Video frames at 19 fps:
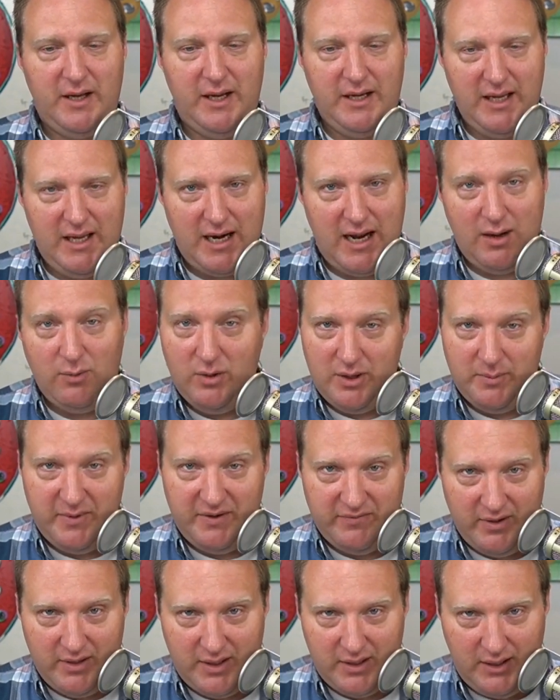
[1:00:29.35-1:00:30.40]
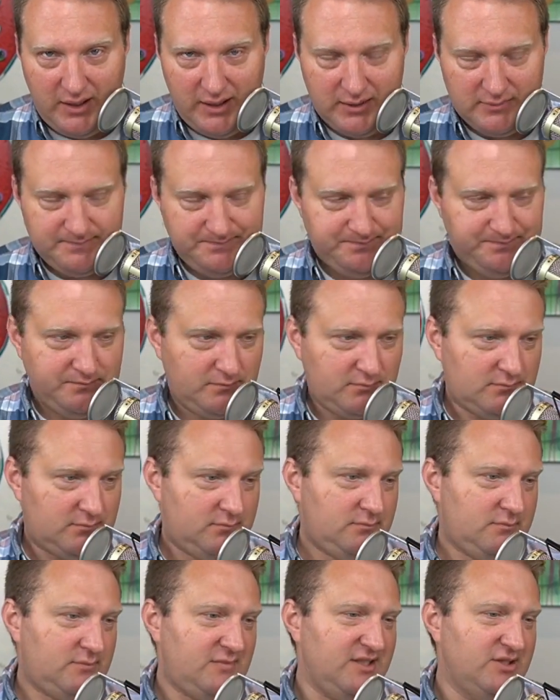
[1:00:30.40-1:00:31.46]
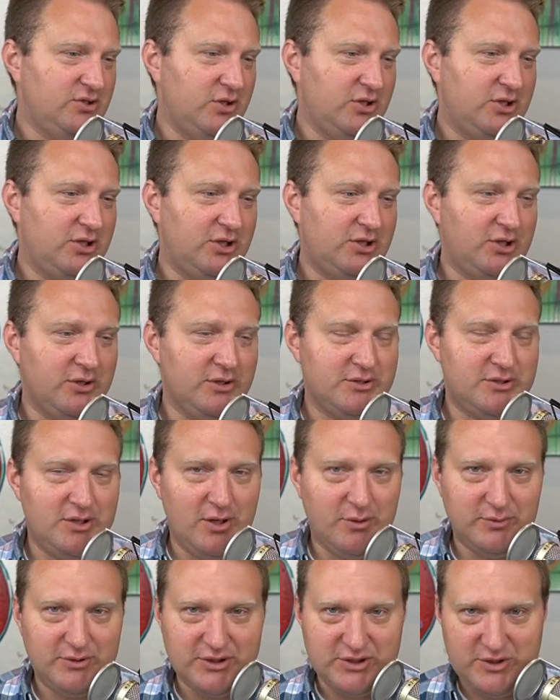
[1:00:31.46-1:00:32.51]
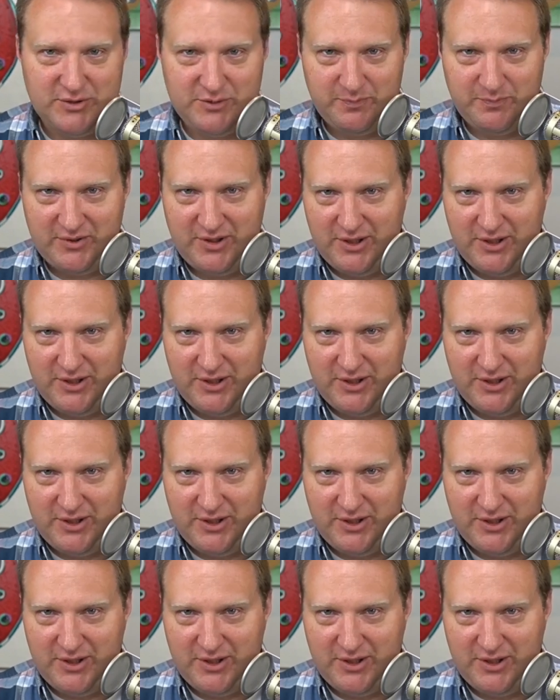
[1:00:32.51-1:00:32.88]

Again, I want to be very clear so that there is no dis-